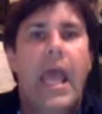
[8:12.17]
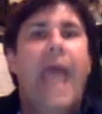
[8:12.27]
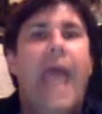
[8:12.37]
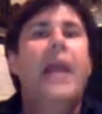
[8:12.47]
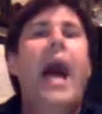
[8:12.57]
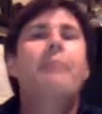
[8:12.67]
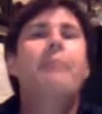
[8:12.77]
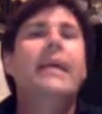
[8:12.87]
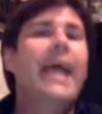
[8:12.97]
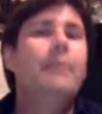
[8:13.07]
And I
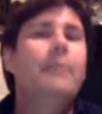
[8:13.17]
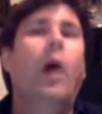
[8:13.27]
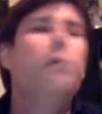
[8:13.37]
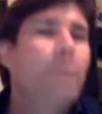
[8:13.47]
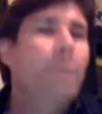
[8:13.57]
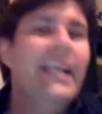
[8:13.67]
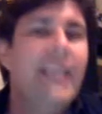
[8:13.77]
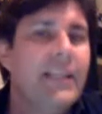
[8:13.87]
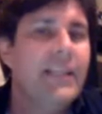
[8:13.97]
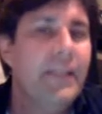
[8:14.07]
became
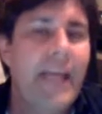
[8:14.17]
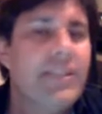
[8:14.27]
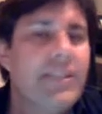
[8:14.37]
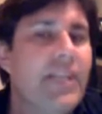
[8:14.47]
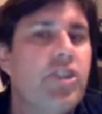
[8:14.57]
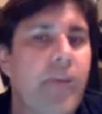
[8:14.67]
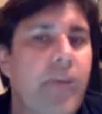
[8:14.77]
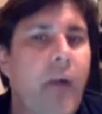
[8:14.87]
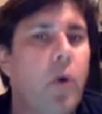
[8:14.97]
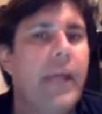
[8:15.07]
obedient in that sense to
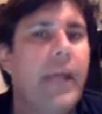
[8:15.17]
that word.